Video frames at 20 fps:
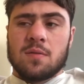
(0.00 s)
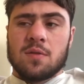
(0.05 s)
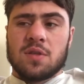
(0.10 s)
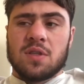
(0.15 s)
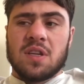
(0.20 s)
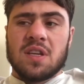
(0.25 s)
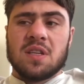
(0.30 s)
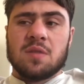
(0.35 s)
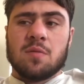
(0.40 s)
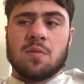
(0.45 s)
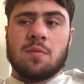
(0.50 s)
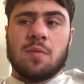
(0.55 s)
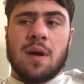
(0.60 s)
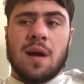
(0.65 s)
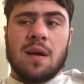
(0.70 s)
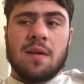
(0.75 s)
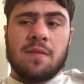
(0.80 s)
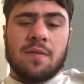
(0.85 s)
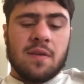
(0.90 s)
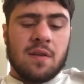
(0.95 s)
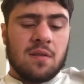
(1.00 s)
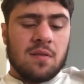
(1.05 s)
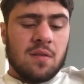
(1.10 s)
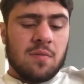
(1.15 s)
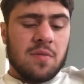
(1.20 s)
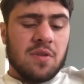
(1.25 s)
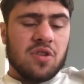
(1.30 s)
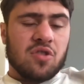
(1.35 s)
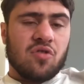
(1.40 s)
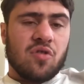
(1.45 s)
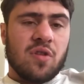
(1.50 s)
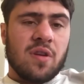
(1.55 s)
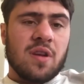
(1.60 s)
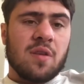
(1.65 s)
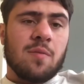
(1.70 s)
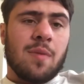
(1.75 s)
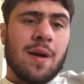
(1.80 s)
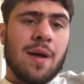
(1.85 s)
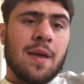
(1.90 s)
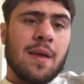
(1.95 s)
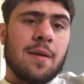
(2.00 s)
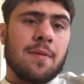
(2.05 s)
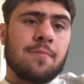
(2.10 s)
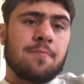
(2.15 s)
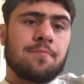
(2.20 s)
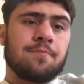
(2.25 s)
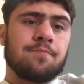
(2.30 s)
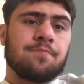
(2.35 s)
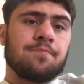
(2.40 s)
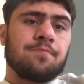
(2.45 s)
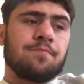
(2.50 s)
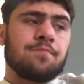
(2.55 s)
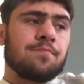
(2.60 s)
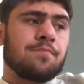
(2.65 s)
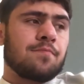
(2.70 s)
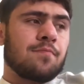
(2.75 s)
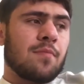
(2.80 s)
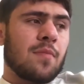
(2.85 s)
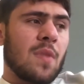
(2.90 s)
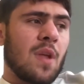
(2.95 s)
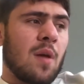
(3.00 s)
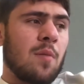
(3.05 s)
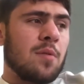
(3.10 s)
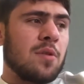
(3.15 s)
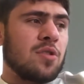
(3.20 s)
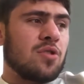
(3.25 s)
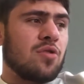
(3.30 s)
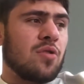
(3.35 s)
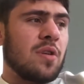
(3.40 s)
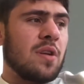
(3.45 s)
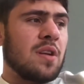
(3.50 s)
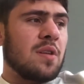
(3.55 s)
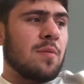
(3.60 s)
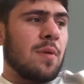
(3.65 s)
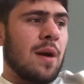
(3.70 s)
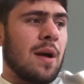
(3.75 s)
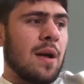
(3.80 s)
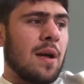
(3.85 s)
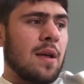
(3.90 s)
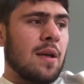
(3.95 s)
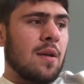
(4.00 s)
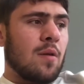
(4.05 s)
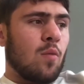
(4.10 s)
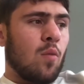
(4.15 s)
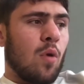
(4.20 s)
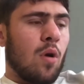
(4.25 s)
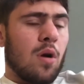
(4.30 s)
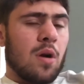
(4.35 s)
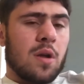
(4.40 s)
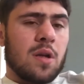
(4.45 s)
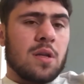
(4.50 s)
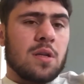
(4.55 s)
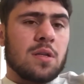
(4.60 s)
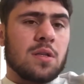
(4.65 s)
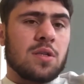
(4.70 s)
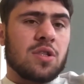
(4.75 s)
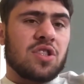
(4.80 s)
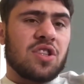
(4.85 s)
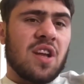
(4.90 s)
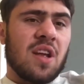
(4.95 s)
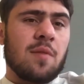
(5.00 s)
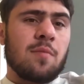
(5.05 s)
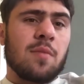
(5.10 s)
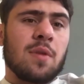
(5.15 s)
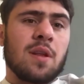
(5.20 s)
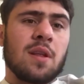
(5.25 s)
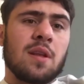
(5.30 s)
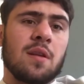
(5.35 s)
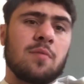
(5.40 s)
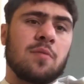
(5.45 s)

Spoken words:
Cheeseman Byfield, I'm intrigued by it. I'm intrigued by Watkins Chamberlain.